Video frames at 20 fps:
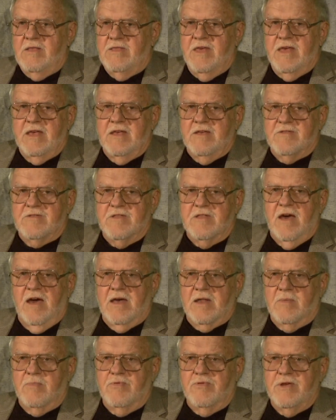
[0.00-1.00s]
think, is
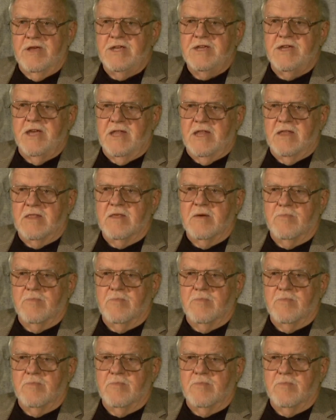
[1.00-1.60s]
not appreciated.